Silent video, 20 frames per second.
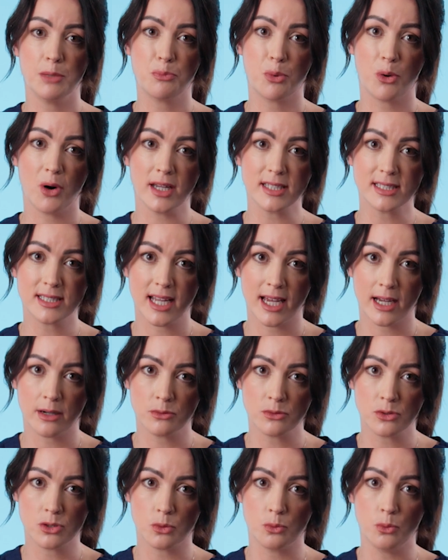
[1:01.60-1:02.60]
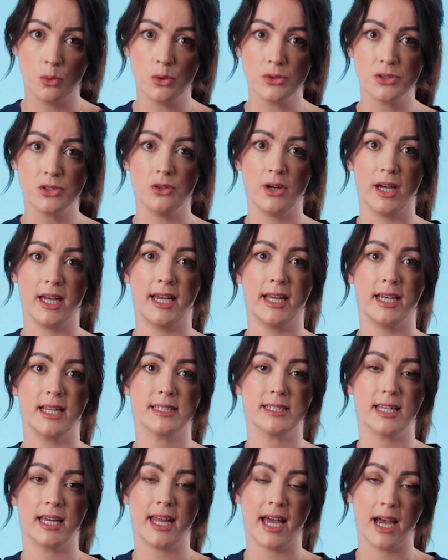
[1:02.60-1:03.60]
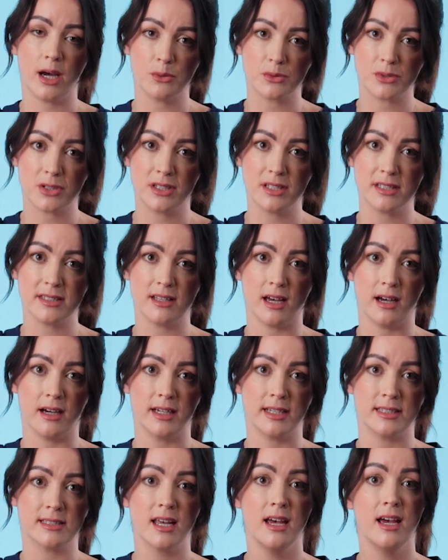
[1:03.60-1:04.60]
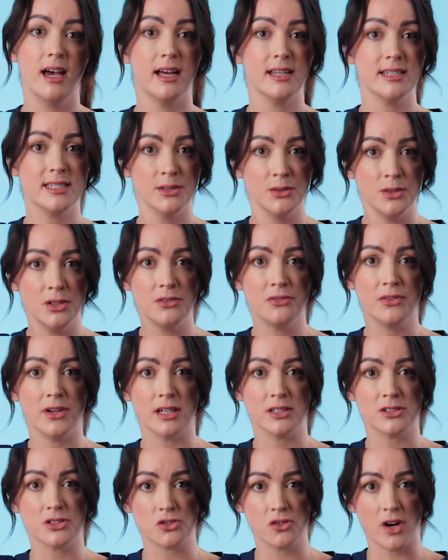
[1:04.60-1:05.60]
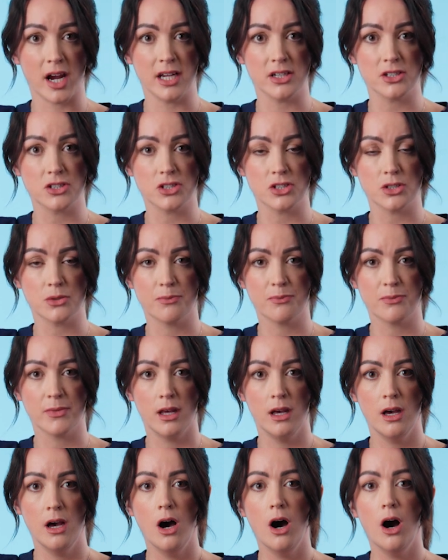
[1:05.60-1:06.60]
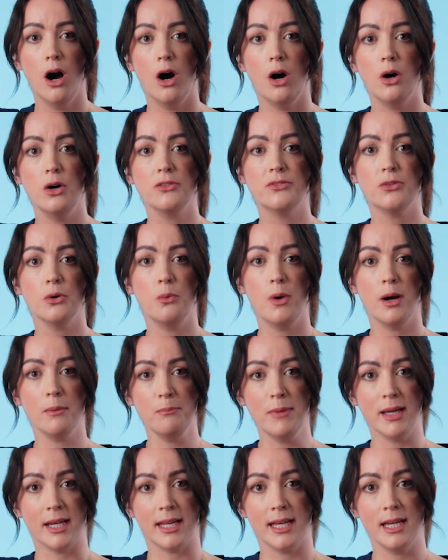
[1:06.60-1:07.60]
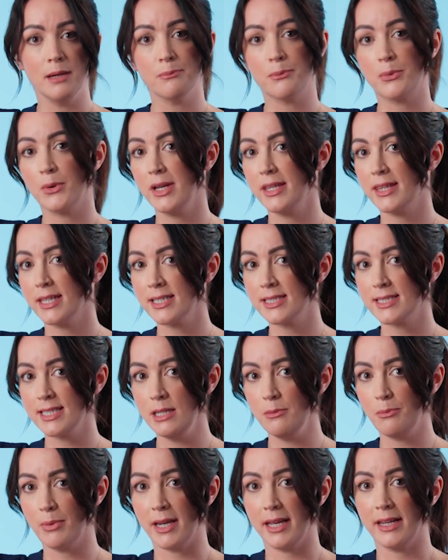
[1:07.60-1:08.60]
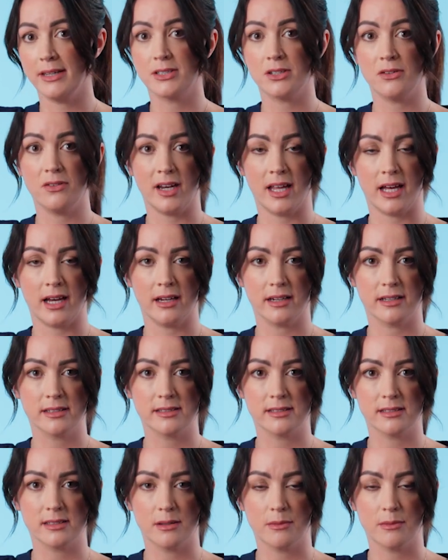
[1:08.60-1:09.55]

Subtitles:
press down towards your anus and out to the sides until you feel a stretch. Hold for 1 minute, breathing deeply to relax.